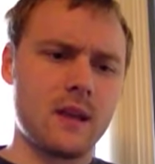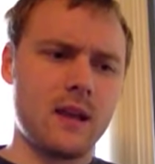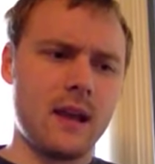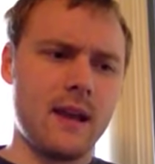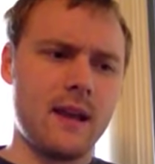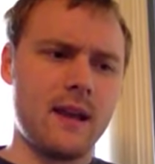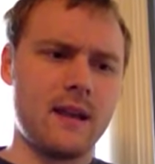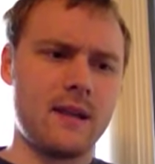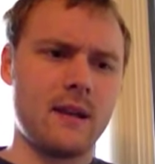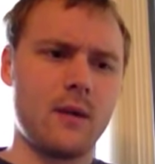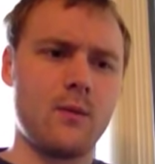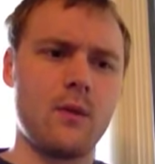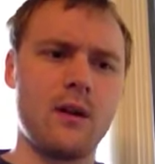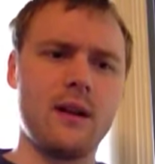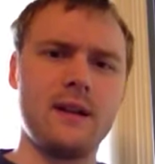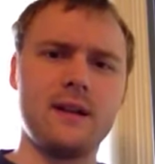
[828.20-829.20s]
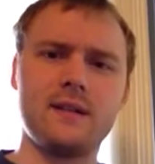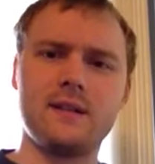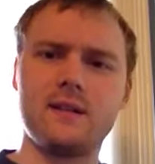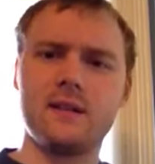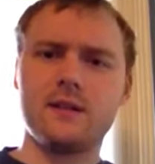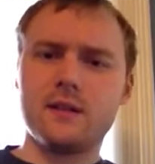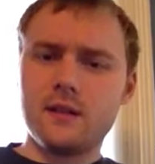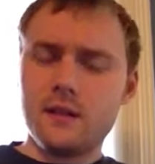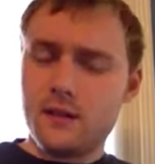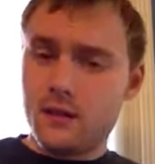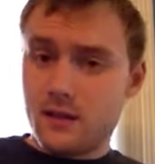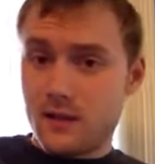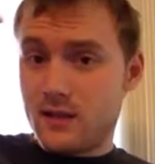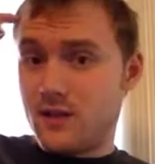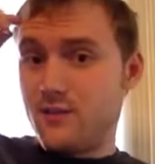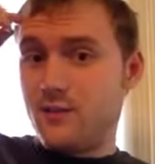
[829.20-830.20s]
And I want it
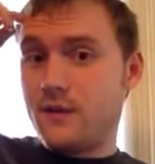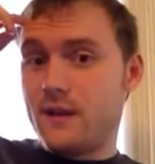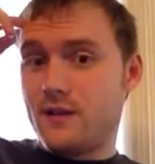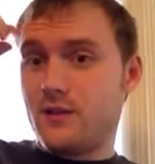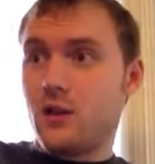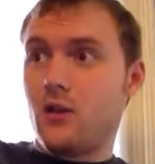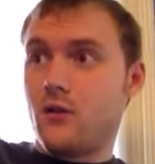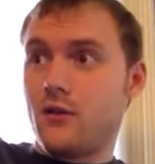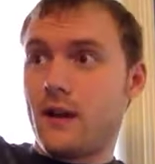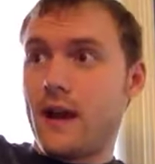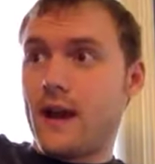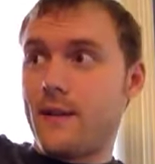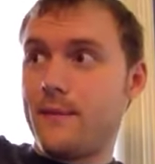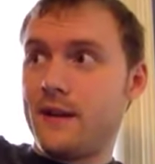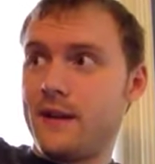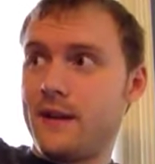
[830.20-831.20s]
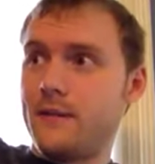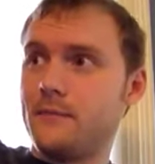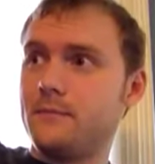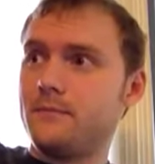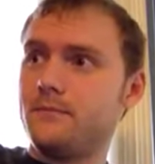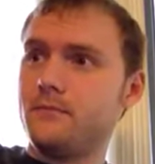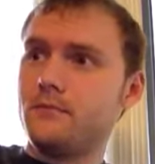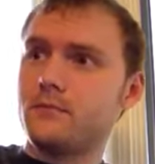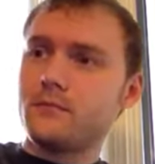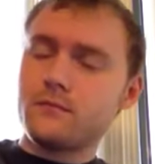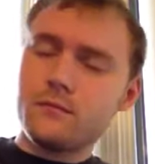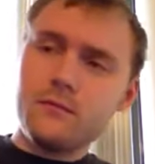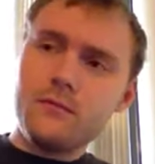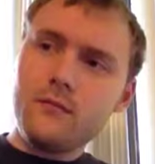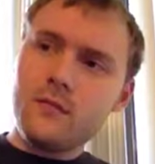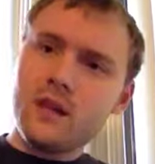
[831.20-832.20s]
to be a tall cabinet,
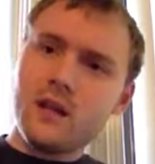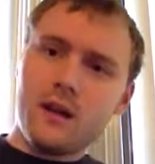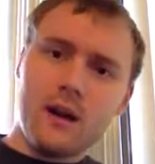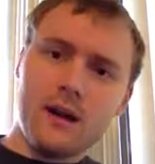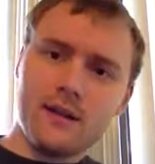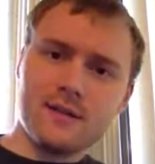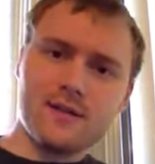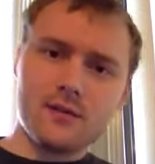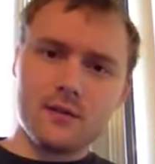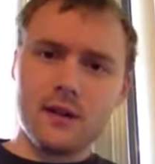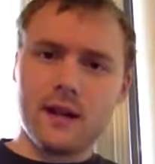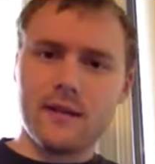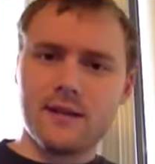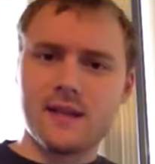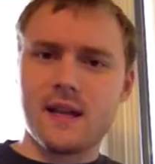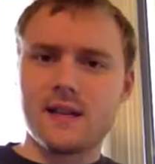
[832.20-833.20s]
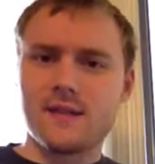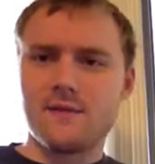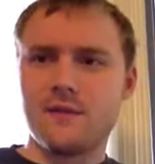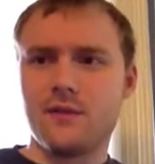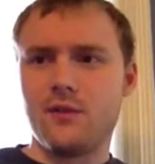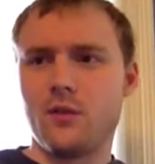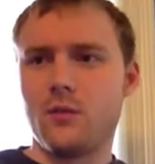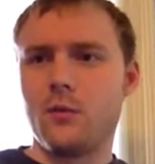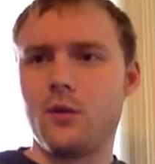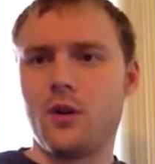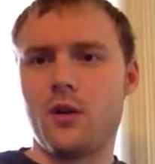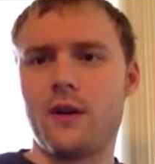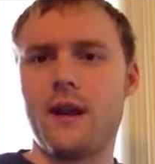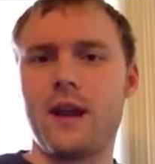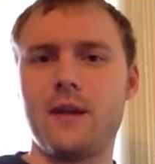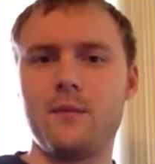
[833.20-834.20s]
sort of like the size of a normal
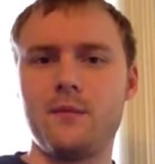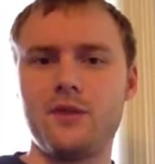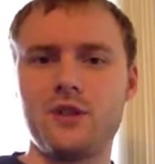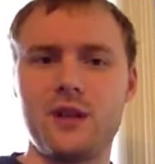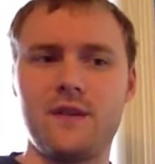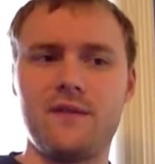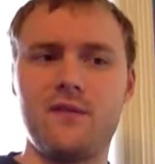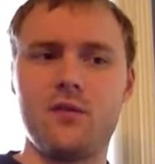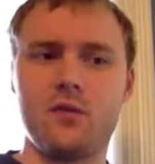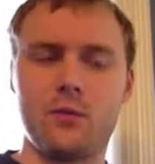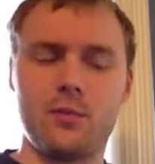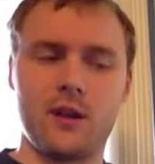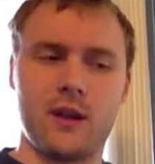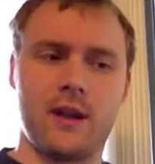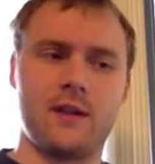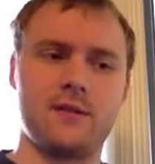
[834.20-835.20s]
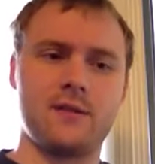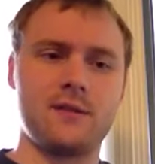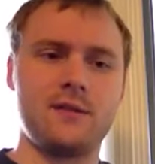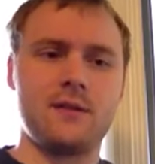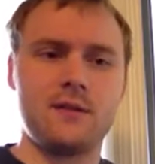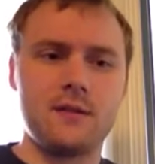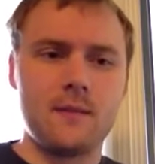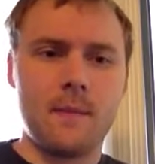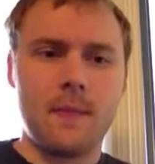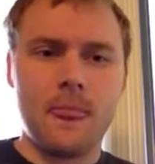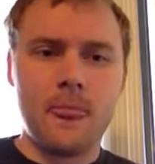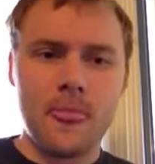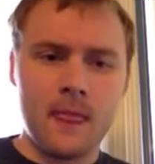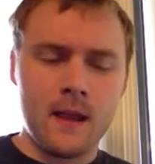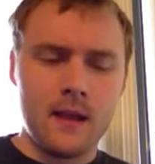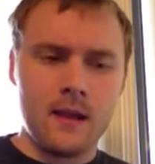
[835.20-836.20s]
arcade machine, 4 players.
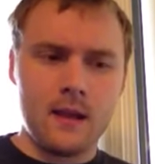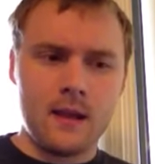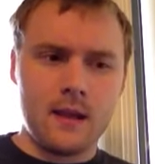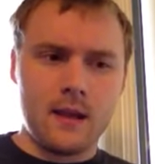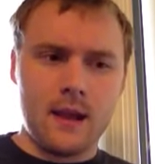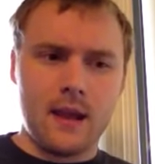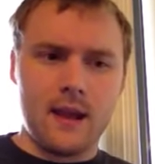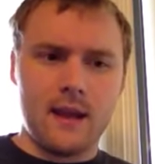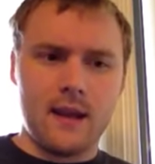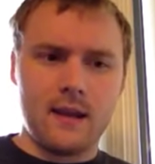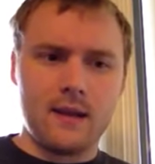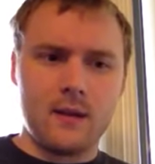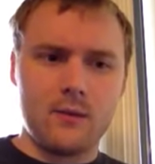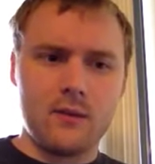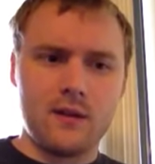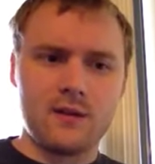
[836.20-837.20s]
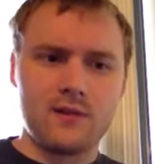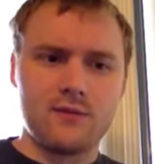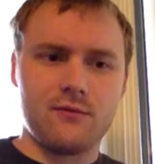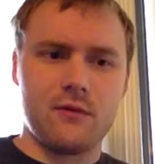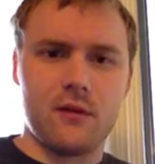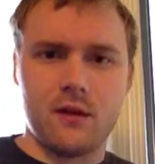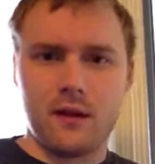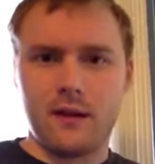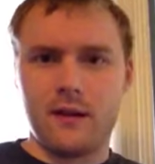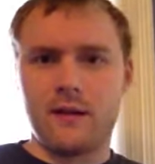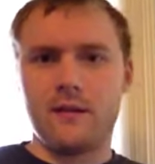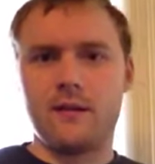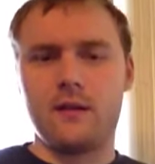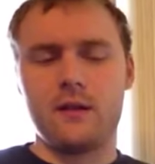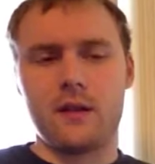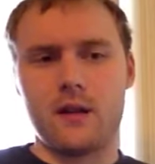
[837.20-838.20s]
And I want it to
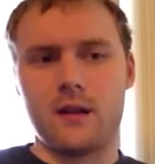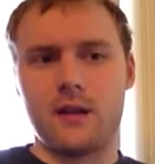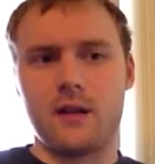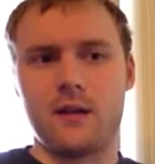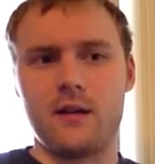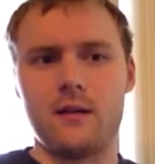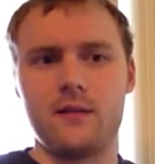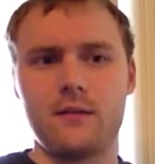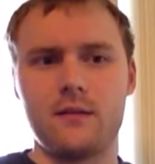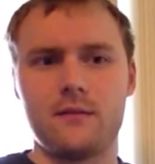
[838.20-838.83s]
run, a